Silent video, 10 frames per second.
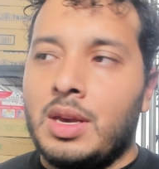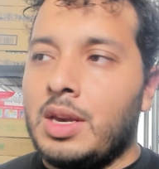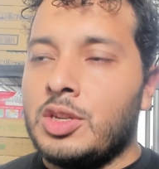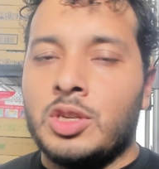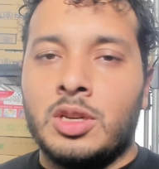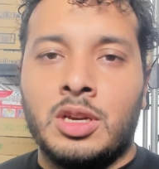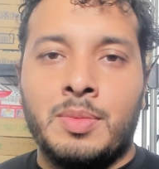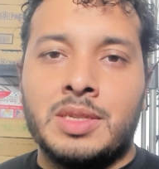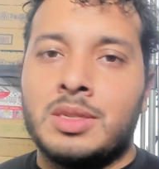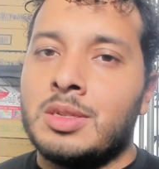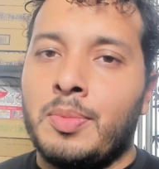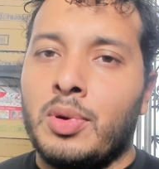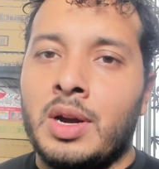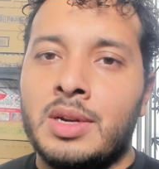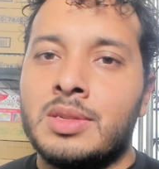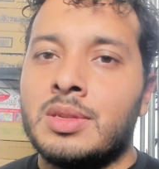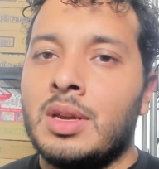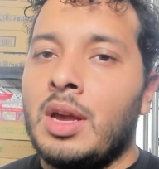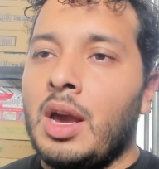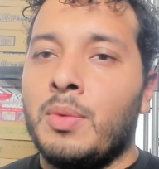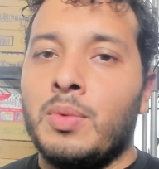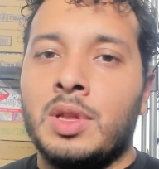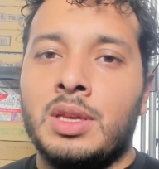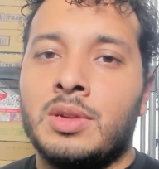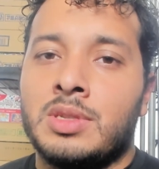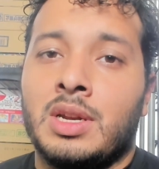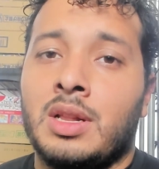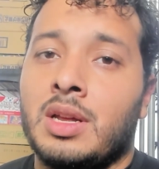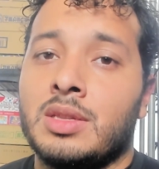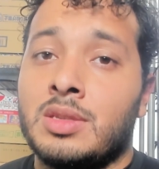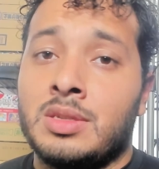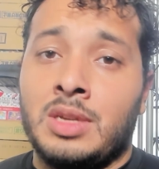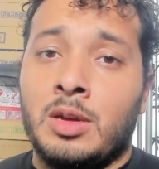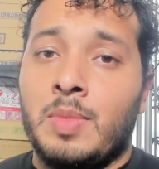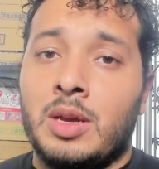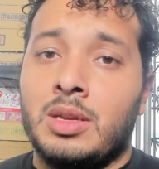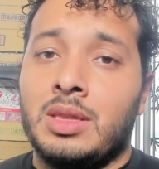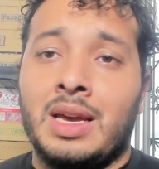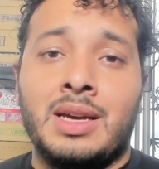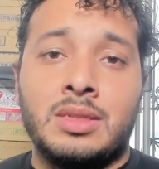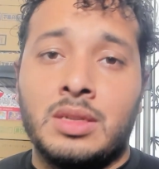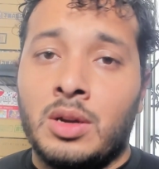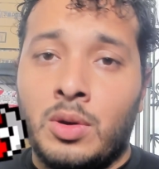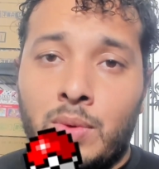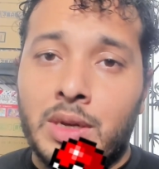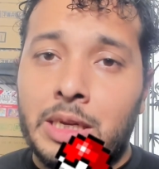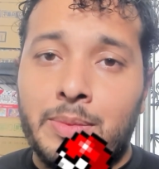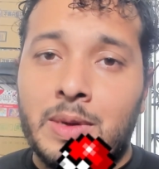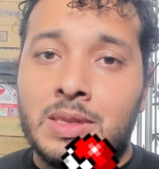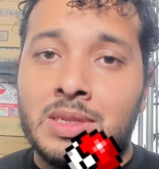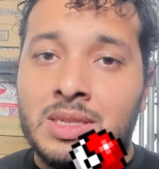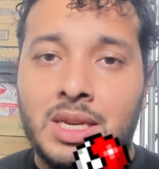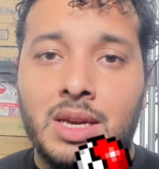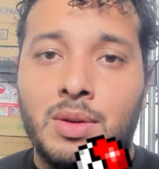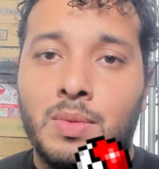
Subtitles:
It shouldn't come as a surprise, and really there's not a lot to say about it that hasn't already been said,